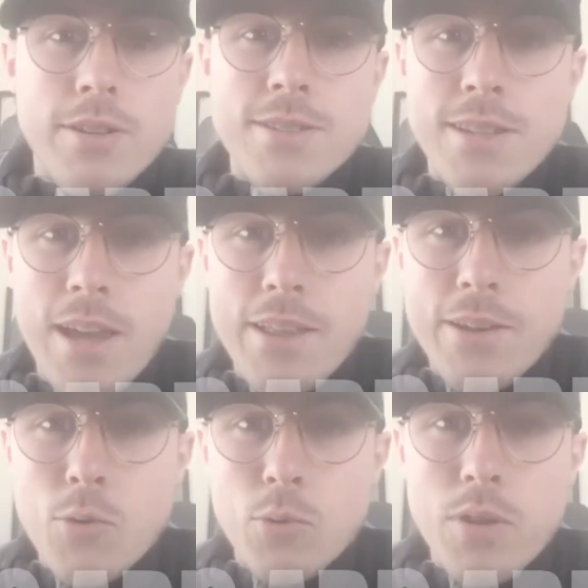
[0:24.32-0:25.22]
together
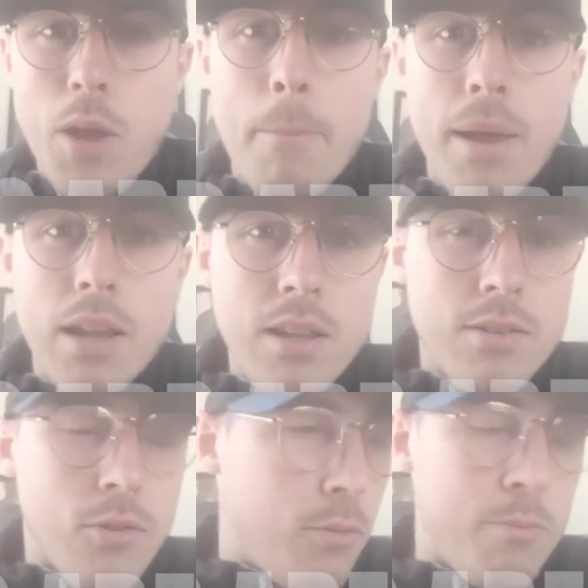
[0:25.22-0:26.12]
called Bailey
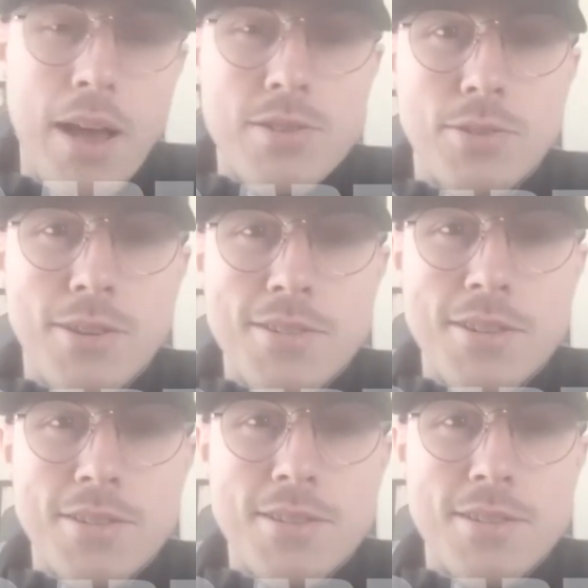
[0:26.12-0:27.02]
or Basil is ah.
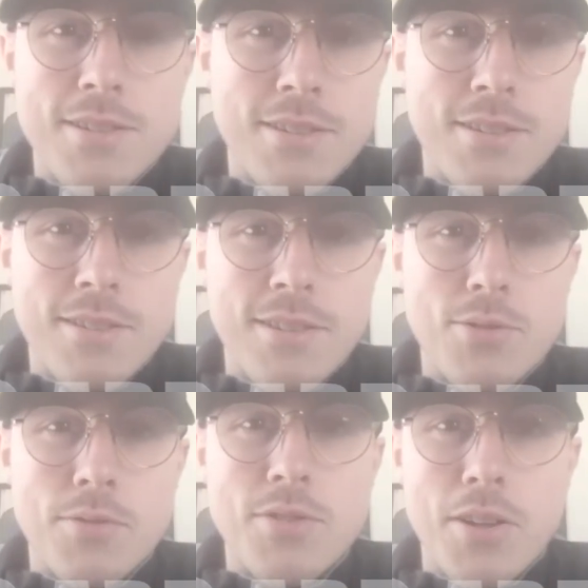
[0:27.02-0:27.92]
his sort of
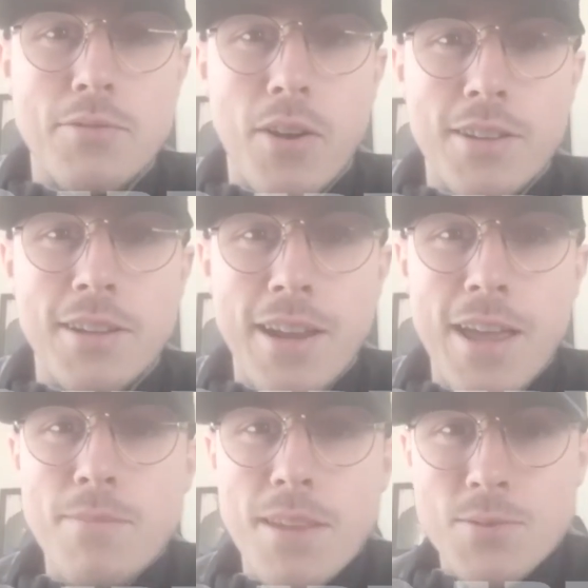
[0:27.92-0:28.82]
certified nickname
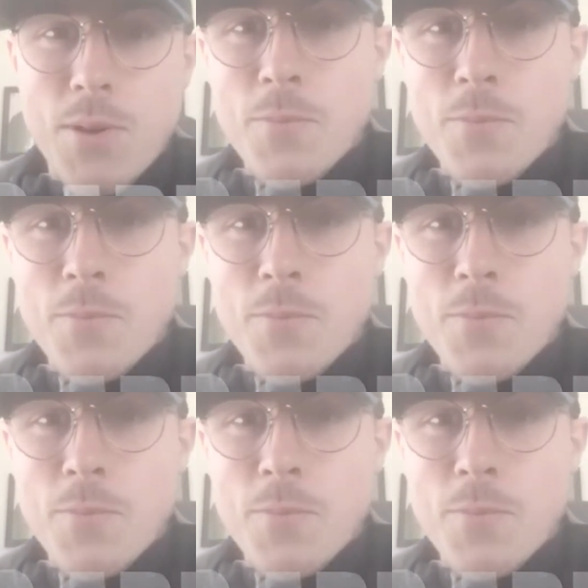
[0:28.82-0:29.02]
as well.